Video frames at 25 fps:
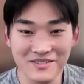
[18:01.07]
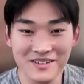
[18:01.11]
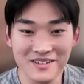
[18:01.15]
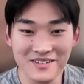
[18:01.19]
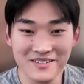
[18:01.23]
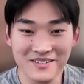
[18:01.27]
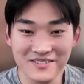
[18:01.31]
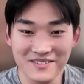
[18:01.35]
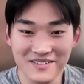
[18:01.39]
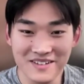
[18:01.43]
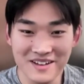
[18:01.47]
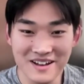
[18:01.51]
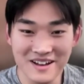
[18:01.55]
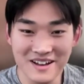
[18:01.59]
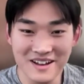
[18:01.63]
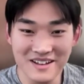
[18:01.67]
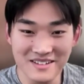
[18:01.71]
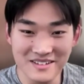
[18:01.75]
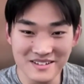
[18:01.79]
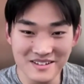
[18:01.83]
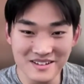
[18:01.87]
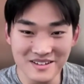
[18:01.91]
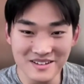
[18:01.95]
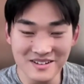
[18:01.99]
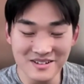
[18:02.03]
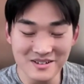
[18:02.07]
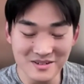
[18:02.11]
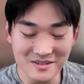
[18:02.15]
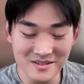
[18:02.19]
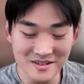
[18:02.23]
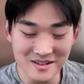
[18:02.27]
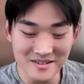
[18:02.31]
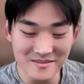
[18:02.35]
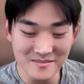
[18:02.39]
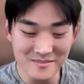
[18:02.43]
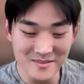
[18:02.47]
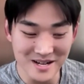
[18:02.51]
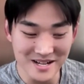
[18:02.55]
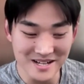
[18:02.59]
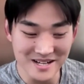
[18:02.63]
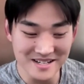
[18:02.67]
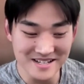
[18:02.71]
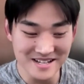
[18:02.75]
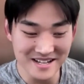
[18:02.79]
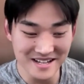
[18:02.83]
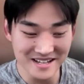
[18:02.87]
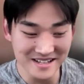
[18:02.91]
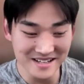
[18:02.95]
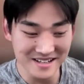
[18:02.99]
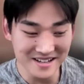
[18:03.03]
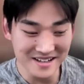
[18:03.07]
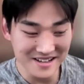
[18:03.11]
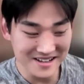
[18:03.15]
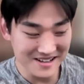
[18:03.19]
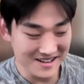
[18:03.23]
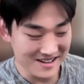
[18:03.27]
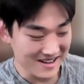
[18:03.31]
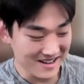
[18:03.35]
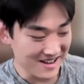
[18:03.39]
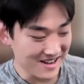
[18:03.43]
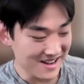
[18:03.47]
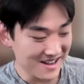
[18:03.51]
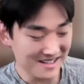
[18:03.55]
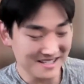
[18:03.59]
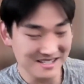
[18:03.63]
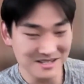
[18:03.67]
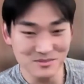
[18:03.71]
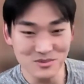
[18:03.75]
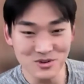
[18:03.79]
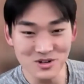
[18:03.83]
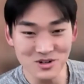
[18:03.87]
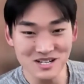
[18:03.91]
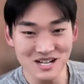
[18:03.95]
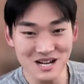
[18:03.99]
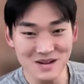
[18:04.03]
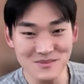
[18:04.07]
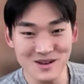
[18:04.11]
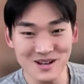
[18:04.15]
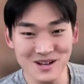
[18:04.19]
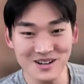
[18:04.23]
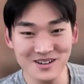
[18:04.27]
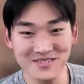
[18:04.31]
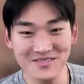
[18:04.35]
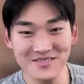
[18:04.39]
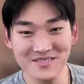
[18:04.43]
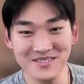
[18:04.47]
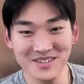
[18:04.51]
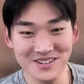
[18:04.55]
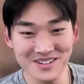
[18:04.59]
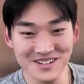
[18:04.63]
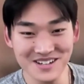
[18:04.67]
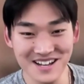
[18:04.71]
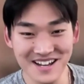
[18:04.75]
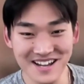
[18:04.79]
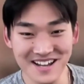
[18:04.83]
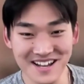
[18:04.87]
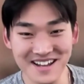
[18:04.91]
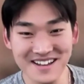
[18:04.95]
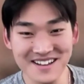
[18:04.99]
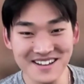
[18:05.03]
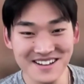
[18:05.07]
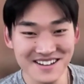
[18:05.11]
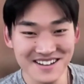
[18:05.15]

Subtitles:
if you don't mind taking some more time out of your day.